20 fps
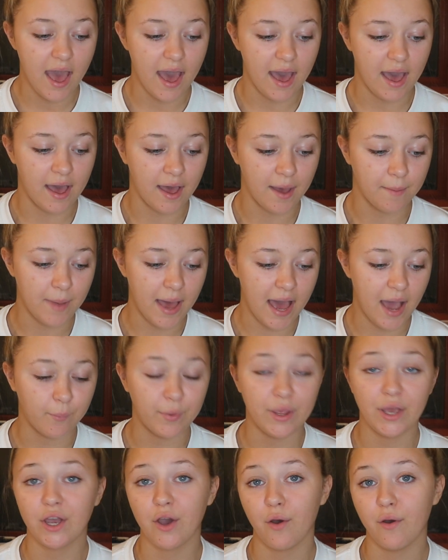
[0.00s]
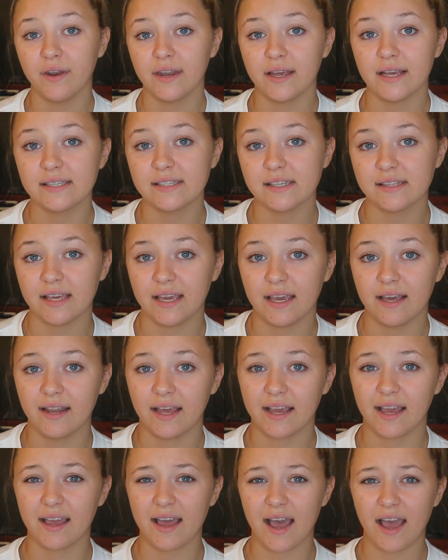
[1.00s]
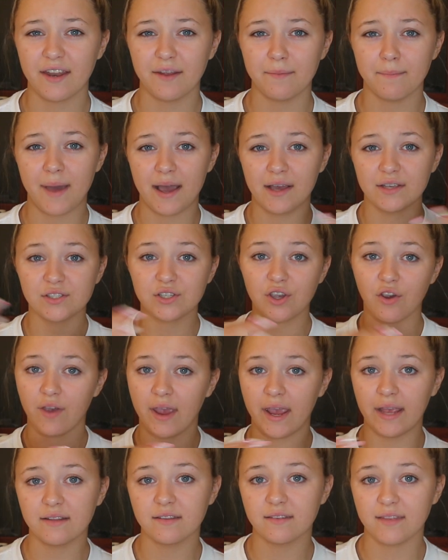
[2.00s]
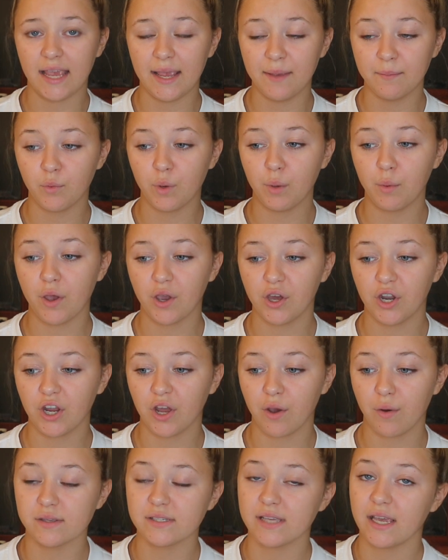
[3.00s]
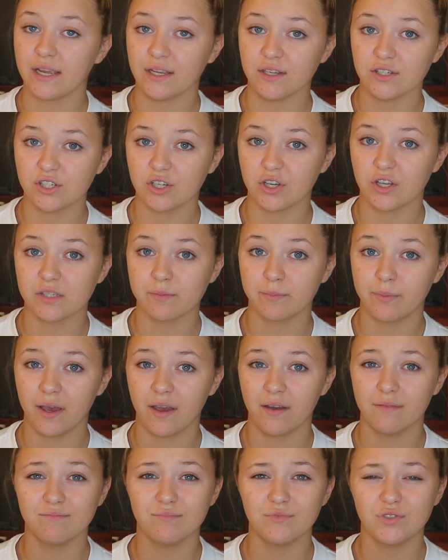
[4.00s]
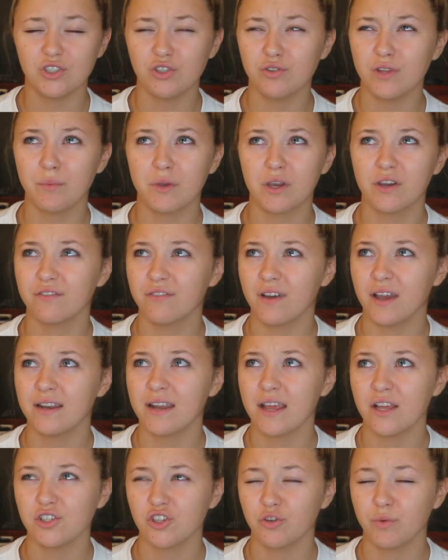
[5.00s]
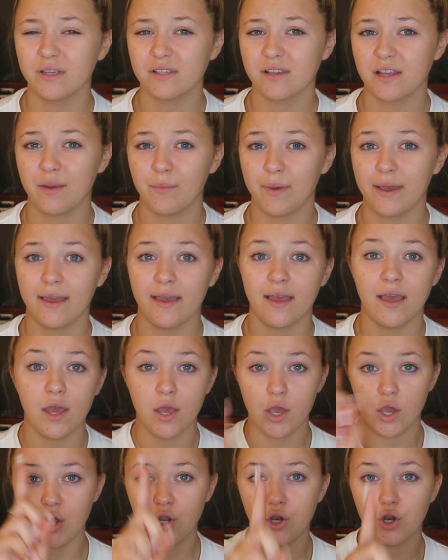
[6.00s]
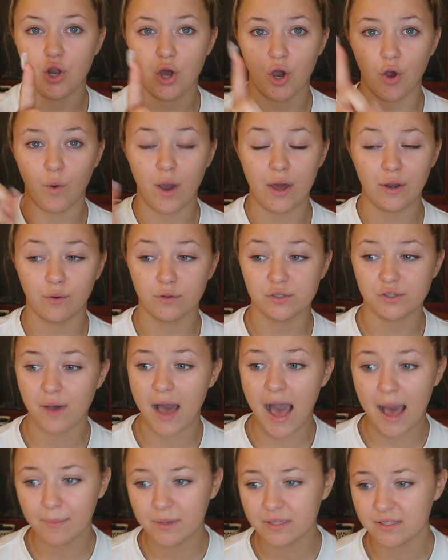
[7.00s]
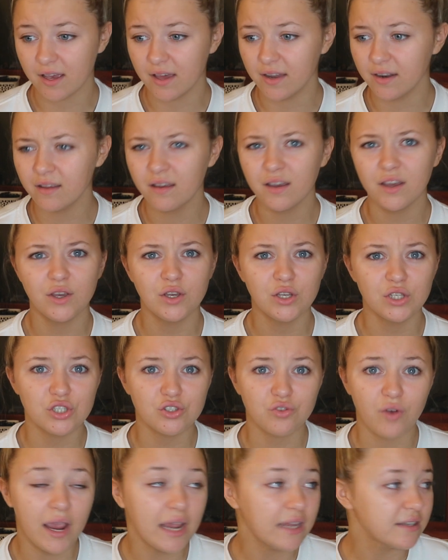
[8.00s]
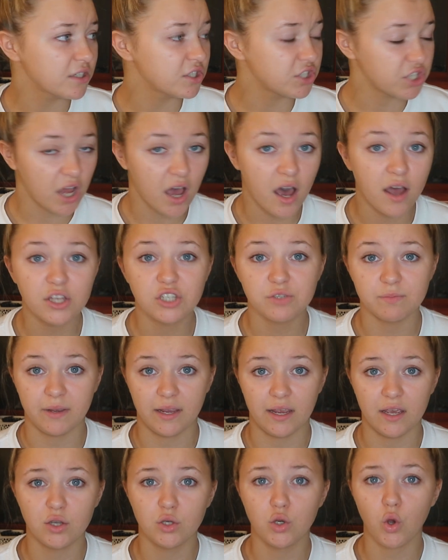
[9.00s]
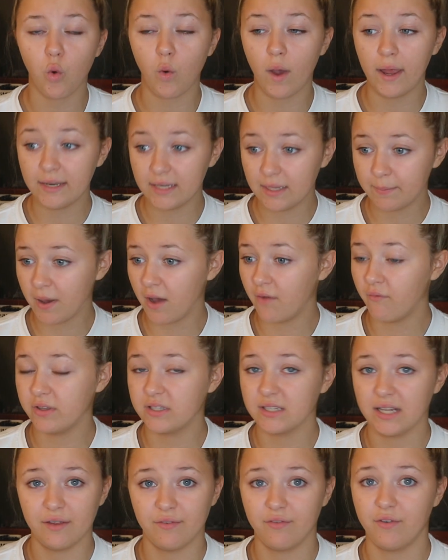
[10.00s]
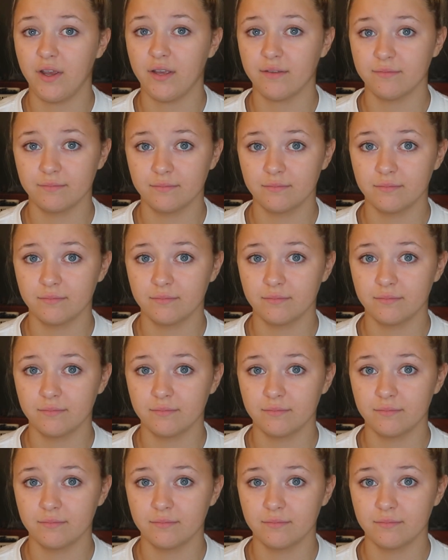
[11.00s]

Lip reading: And we are going as the like kind of masquerade theme. We were going to go as angels, but do you think we could find angel wings anyway? No. And also Amazon tried to charge me £20 for delivery.